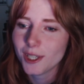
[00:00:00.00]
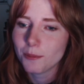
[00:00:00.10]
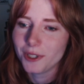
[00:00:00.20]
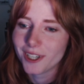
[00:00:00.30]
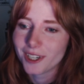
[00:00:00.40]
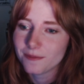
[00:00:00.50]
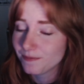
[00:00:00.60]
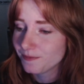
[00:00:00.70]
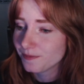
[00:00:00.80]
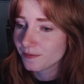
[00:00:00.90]
But yeah,
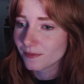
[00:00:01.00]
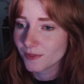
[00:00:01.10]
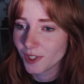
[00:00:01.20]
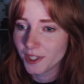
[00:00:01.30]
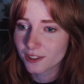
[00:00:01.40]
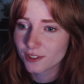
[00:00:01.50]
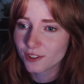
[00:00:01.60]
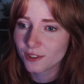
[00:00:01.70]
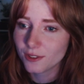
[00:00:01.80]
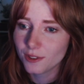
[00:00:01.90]

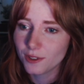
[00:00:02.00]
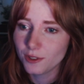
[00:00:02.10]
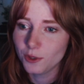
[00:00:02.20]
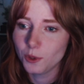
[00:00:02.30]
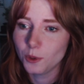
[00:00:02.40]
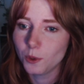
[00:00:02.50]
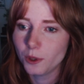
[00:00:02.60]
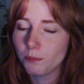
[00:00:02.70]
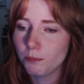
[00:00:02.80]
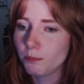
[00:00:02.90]
Linux, you
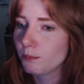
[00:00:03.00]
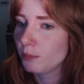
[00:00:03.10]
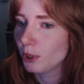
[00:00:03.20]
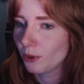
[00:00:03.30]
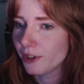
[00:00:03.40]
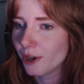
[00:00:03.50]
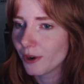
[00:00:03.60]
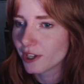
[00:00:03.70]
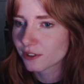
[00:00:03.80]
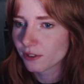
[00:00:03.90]
build the
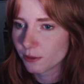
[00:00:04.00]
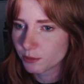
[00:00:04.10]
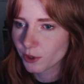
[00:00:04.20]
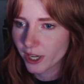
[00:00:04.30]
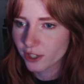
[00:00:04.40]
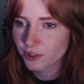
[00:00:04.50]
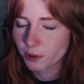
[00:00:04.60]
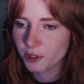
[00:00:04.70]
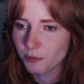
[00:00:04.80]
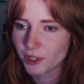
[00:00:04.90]
OS from scratch
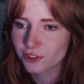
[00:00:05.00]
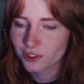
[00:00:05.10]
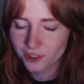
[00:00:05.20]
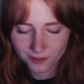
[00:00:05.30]
pretty much.